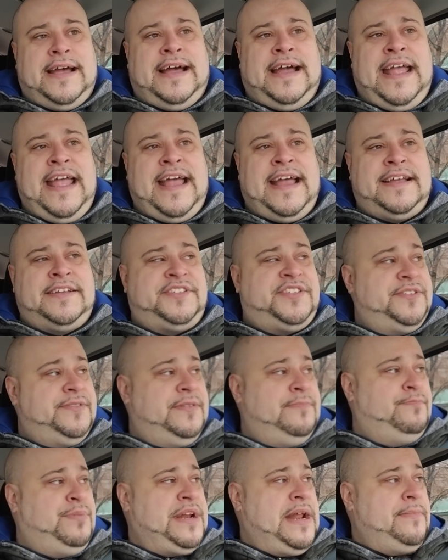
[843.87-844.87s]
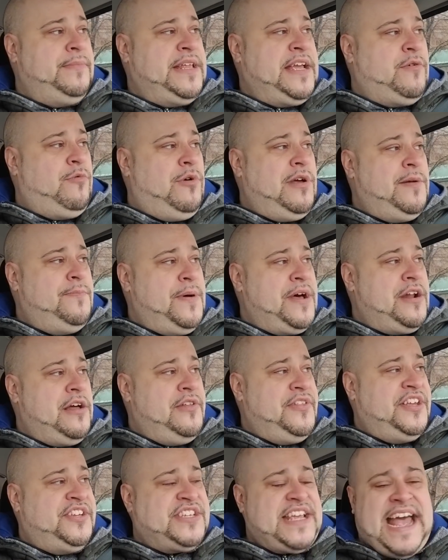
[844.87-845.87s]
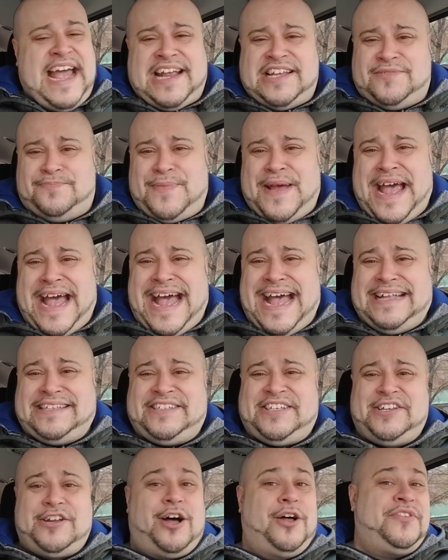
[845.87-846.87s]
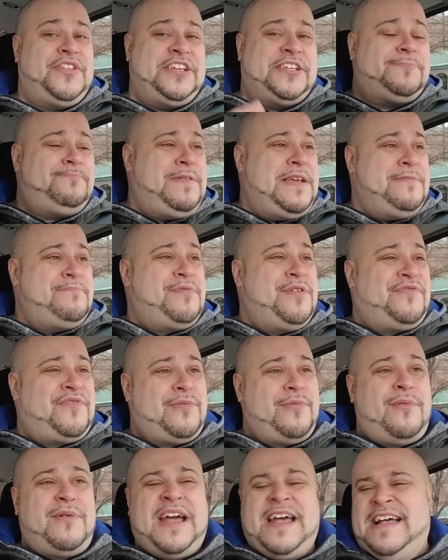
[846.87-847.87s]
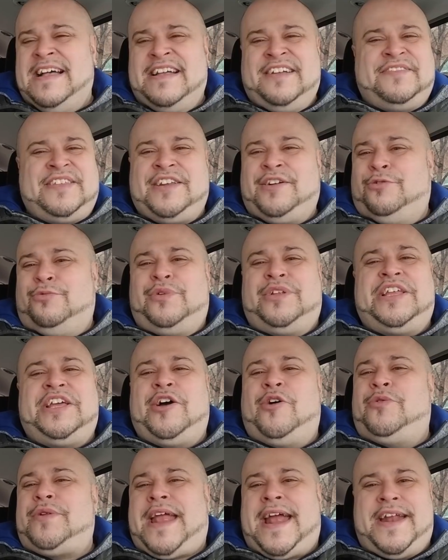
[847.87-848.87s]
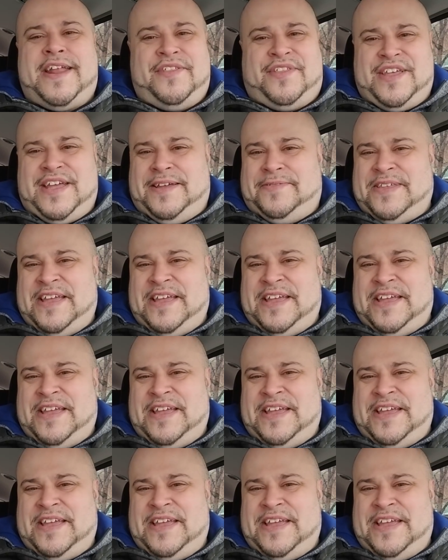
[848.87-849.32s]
But I'm like, what about all these expats and all these people they don't really own anything.